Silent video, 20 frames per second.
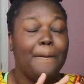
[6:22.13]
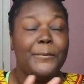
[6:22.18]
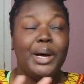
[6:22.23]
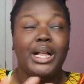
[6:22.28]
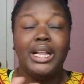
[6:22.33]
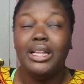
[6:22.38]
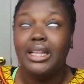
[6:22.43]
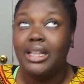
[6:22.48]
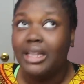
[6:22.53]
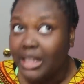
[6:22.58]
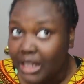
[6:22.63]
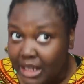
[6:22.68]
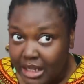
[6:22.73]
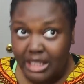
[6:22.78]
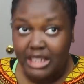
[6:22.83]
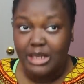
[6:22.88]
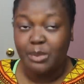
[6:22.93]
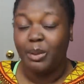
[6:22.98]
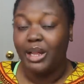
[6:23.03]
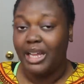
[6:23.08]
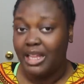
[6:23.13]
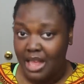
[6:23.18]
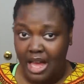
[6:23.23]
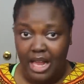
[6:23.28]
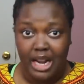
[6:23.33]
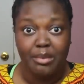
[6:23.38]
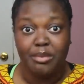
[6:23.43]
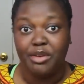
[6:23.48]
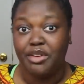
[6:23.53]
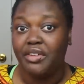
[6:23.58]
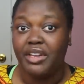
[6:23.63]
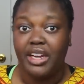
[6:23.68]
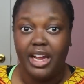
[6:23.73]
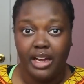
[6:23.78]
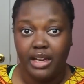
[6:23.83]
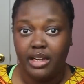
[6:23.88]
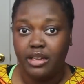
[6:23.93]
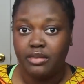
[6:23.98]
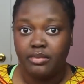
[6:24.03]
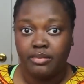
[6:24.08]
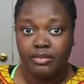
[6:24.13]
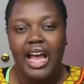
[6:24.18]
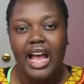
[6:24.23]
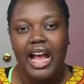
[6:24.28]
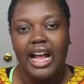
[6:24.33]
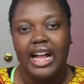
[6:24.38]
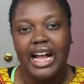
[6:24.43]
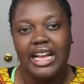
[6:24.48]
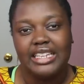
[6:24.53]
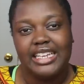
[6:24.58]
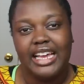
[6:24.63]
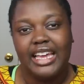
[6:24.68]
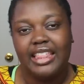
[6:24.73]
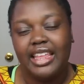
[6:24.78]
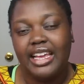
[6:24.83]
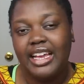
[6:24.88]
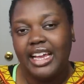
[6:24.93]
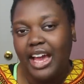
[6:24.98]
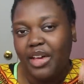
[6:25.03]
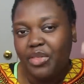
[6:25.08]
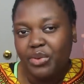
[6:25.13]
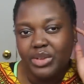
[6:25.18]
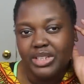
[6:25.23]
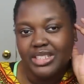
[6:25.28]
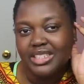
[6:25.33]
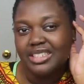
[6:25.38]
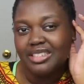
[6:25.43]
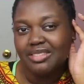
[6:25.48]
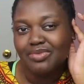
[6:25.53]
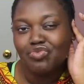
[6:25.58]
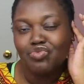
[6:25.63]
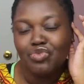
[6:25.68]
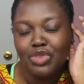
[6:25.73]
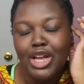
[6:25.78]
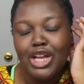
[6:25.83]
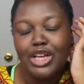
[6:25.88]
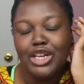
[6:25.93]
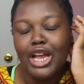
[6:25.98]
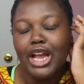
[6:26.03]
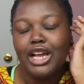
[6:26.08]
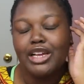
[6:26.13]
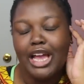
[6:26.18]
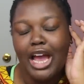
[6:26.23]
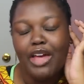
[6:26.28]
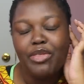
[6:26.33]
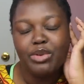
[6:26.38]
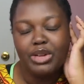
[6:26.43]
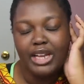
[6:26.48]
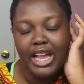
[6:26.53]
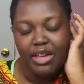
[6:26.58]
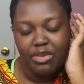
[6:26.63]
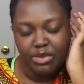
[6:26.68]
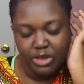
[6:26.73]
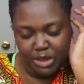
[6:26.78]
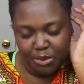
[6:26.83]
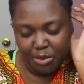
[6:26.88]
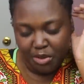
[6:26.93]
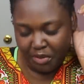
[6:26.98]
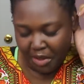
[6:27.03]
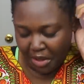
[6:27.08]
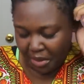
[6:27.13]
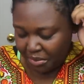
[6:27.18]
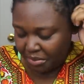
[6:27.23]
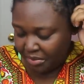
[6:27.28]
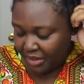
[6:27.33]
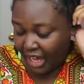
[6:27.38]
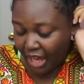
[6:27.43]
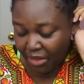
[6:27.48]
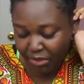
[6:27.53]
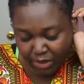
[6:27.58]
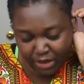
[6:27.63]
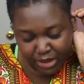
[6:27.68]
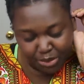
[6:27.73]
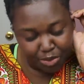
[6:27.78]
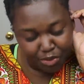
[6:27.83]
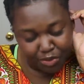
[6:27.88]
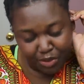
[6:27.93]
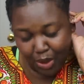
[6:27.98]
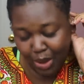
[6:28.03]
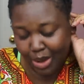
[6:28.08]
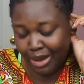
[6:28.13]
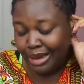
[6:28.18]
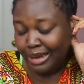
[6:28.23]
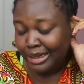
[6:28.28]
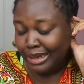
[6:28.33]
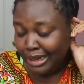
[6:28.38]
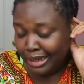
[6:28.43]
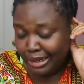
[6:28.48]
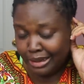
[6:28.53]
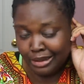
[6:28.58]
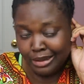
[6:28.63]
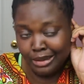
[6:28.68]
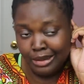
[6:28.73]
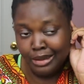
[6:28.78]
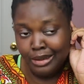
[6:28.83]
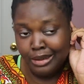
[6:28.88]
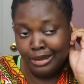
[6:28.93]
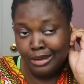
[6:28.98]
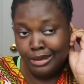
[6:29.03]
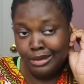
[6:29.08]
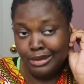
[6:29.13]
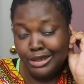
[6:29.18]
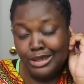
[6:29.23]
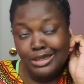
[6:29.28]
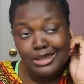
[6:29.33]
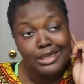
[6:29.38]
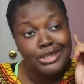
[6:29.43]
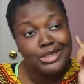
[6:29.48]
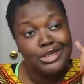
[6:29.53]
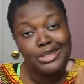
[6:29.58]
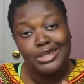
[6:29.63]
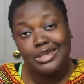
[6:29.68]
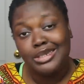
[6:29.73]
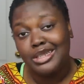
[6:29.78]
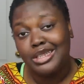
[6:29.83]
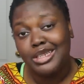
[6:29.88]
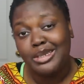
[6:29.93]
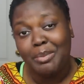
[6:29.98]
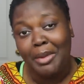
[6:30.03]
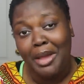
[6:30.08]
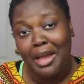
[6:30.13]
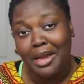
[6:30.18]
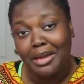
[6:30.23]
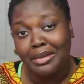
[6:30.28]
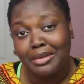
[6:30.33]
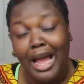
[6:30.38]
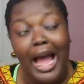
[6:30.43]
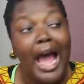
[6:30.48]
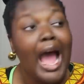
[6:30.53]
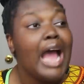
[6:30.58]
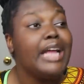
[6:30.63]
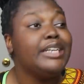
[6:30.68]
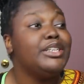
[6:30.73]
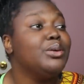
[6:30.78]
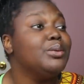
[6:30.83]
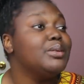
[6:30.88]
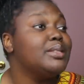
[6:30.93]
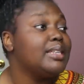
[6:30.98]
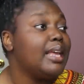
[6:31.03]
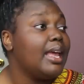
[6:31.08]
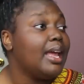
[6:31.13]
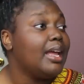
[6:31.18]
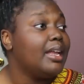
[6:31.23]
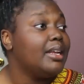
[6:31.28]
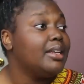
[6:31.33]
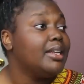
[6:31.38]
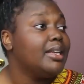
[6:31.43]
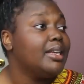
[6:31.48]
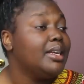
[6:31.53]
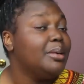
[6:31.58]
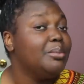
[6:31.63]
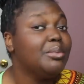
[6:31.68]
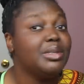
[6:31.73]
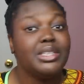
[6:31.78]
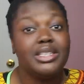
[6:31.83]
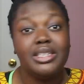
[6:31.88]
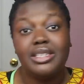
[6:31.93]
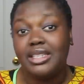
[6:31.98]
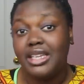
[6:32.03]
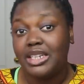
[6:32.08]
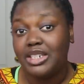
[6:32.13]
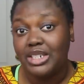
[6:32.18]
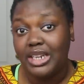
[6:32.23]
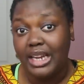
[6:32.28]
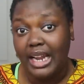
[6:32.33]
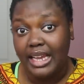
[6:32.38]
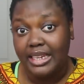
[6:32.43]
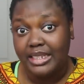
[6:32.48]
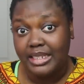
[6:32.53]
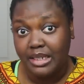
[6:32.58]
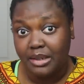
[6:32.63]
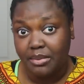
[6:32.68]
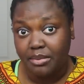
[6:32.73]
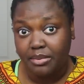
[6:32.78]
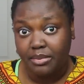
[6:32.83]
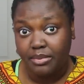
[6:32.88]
Please play that at movie night. Guys, I think Catherine is moving on. Catherine is moving on. Honey, she says she's into this man. I don't see it, but she says she likes him.